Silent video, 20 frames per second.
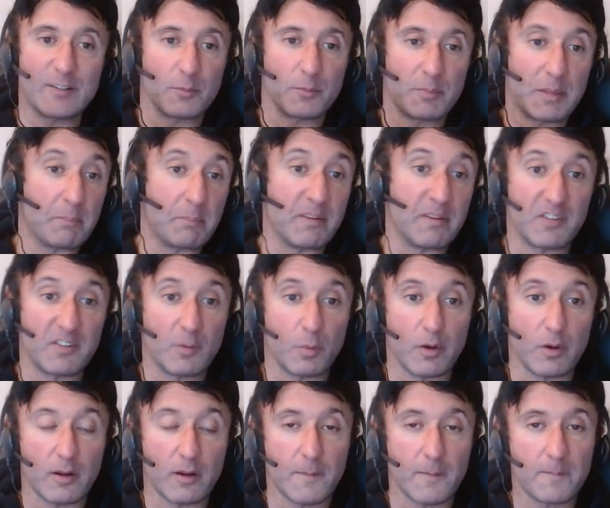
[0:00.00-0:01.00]
up being busy
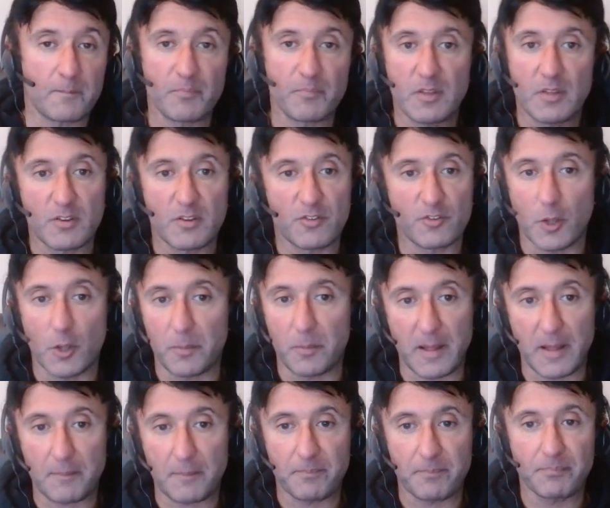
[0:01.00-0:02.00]
work. Stop
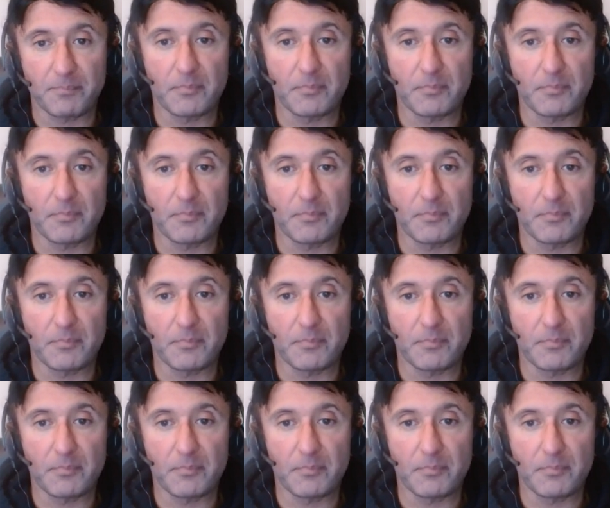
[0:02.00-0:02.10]
that.